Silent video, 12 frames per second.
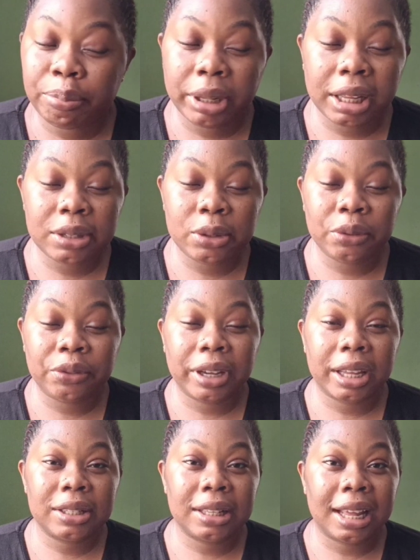Please don't
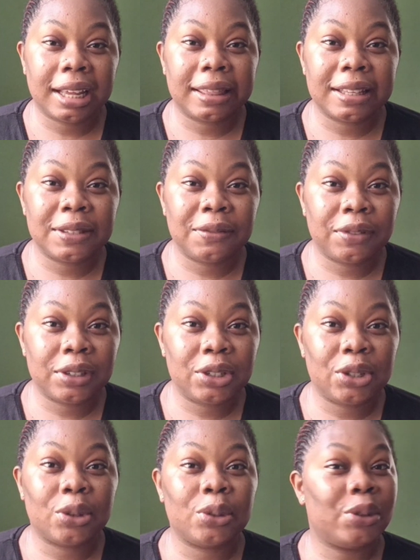forget to like this
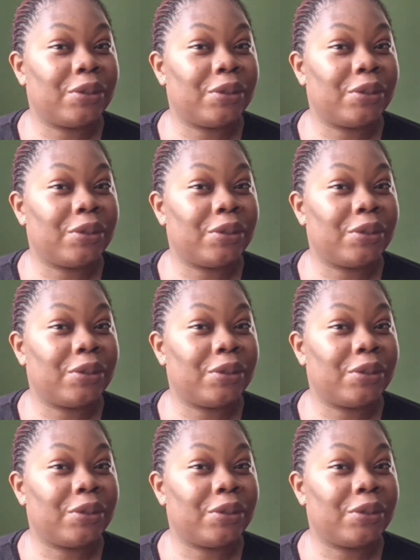video.